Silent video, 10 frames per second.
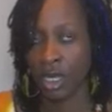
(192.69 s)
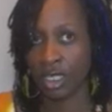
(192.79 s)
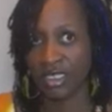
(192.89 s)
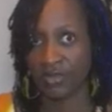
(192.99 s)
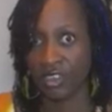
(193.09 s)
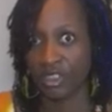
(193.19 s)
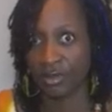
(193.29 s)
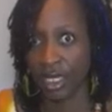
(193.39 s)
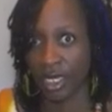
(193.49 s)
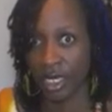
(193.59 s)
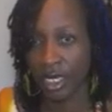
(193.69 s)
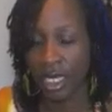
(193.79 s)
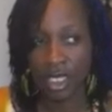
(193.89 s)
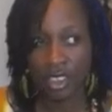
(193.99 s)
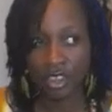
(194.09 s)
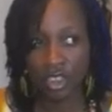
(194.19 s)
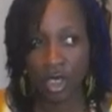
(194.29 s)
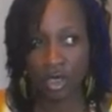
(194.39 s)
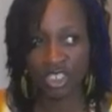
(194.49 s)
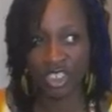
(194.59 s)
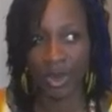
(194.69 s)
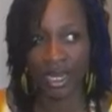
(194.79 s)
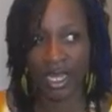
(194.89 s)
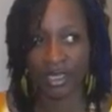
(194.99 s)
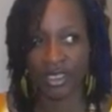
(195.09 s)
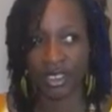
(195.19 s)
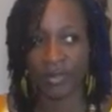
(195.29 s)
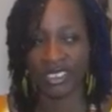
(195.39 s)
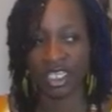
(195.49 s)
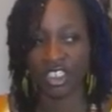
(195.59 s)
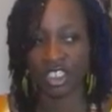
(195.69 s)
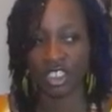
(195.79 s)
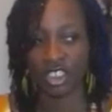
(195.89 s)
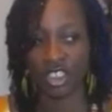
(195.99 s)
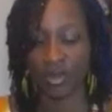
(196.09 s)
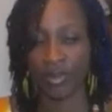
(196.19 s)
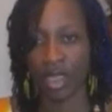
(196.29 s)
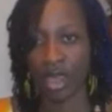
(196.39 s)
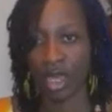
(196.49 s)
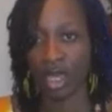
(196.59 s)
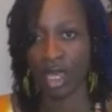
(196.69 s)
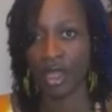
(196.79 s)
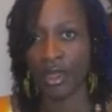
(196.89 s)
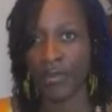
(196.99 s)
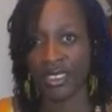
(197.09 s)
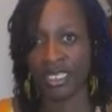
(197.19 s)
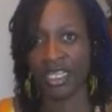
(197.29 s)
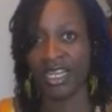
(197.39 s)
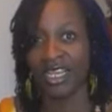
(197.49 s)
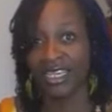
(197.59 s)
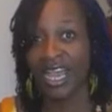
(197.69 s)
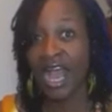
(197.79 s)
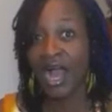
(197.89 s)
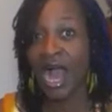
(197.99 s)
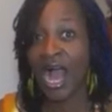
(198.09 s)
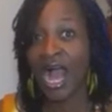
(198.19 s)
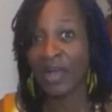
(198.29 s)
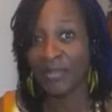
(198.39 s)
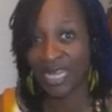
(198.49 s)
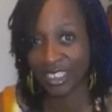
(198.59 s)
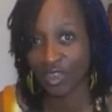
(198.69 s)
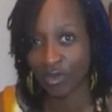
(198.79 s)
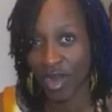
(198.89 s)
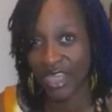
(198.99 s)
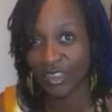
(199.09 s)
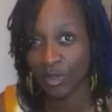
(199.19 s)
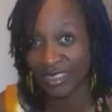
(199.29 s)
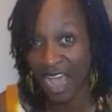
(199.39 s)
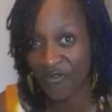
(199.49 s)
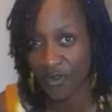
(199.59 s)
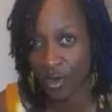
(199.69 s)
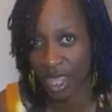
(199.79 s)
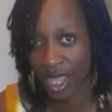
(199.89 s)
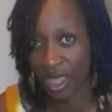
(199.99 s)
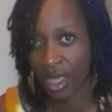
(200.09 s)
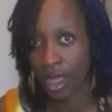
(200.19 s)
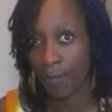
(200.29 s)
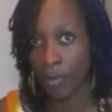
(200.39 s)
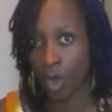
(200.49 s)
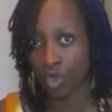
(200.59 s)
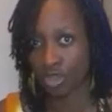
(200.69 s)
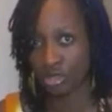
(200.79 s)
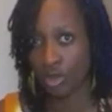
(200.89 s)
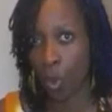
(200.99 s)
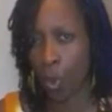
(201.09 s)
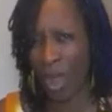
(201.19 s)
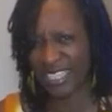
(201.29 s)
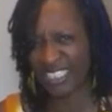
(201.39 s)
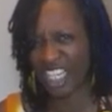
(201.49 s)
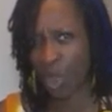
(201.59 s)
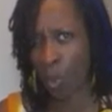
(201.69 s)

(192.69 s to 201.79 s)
Instead of just doing it. So she went and basically she stripped the color, and basically I'm a natural, right? So it's afro hair, blonde, white.